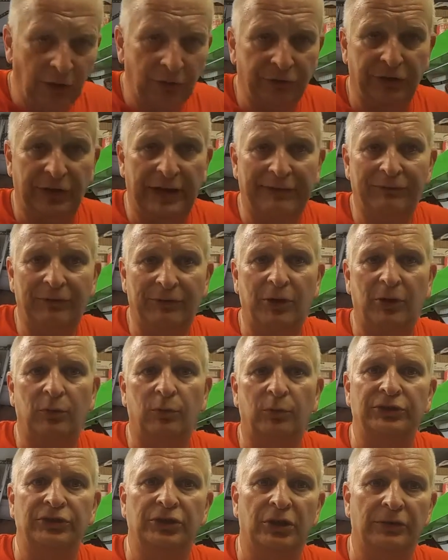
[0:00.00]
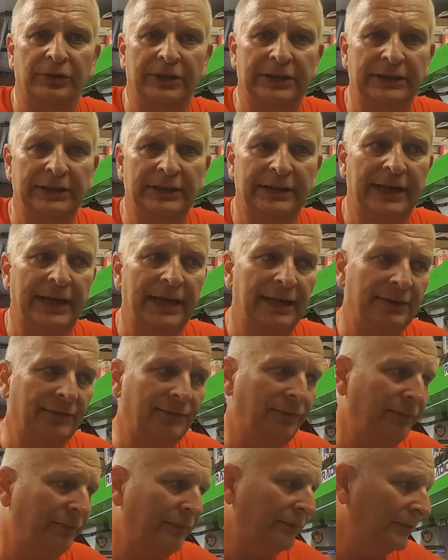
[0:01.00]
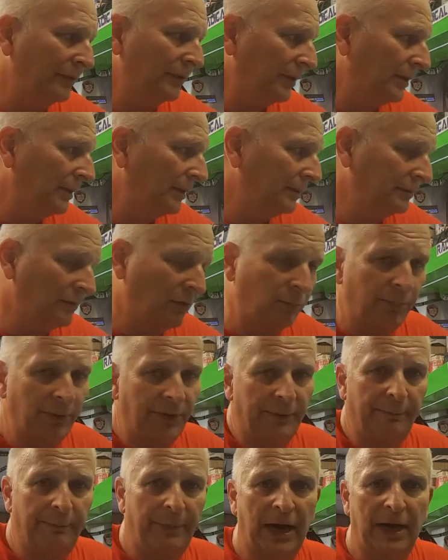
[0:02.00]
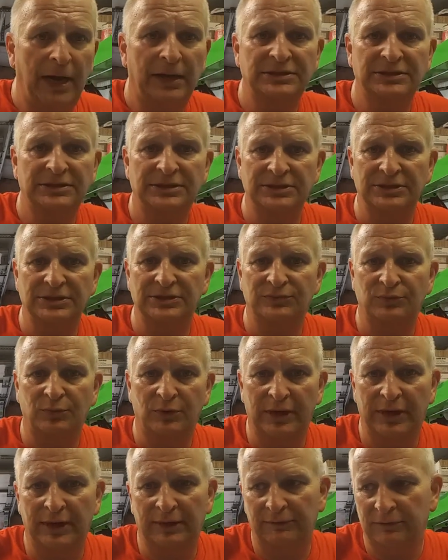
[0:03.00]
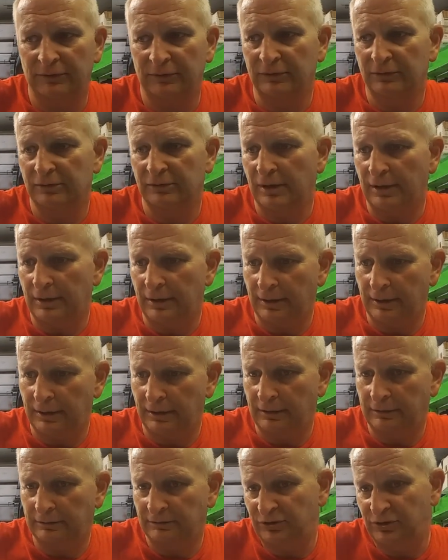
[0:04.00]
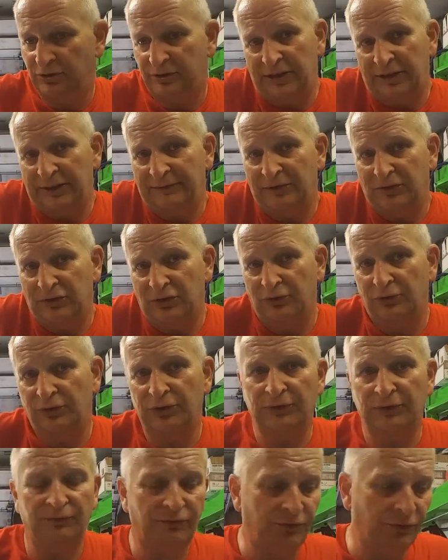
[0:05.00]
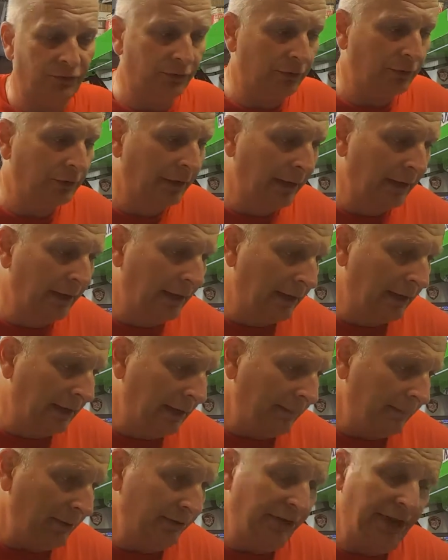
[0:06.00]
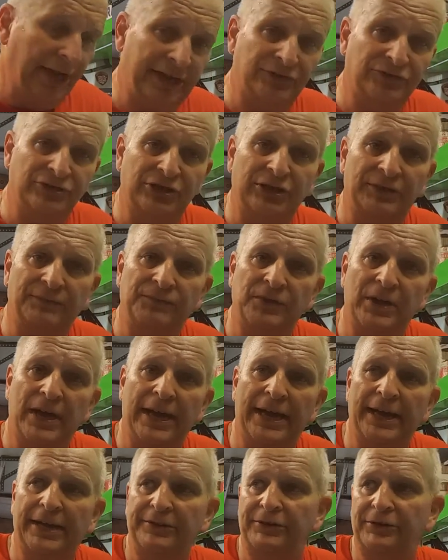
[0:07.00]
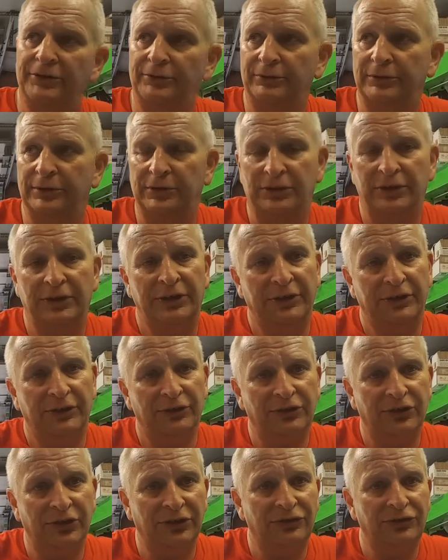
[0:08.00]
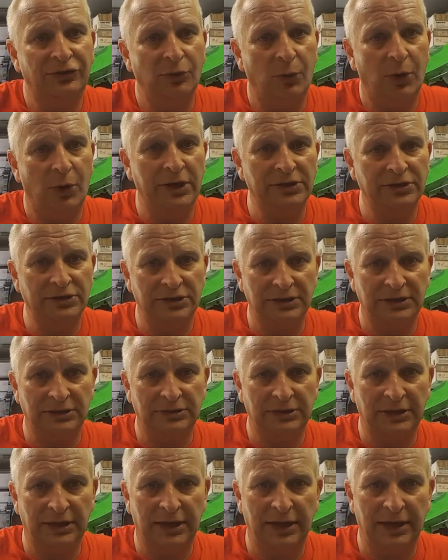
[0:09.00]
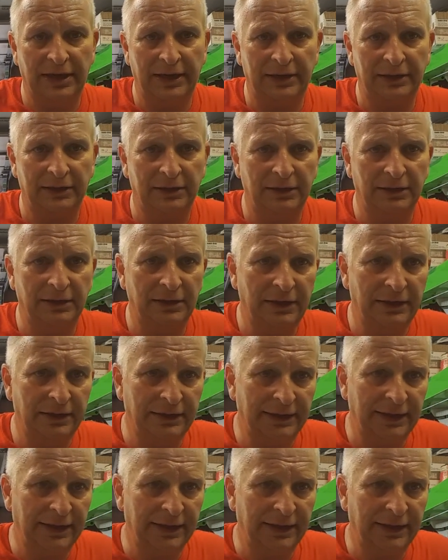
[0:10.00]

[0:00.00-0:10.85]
you never know when you'll need a knife. Opening boxes, whatever. You can even use it for protection if you had to in a situation. And